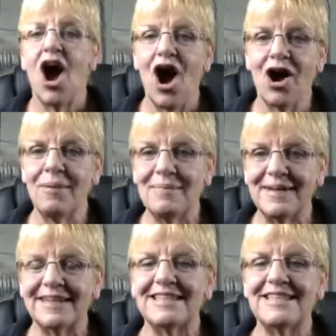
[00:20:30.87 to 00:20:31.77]
Our
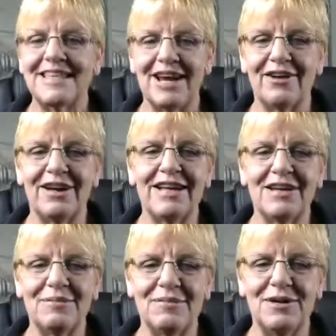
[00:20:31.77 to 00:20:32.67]
military
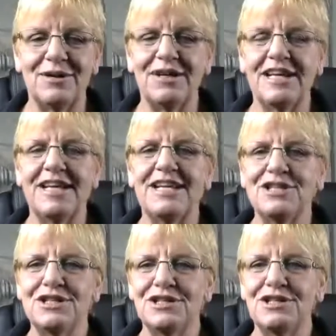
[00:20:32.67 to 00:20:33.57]
community
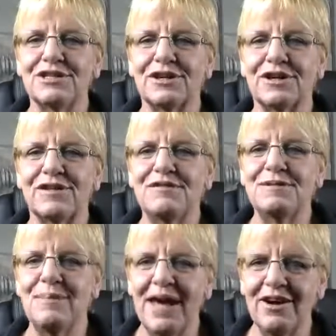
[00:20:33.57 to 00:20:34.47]
deserves
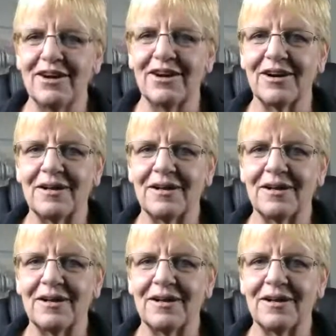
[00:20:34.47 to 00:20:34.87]
better.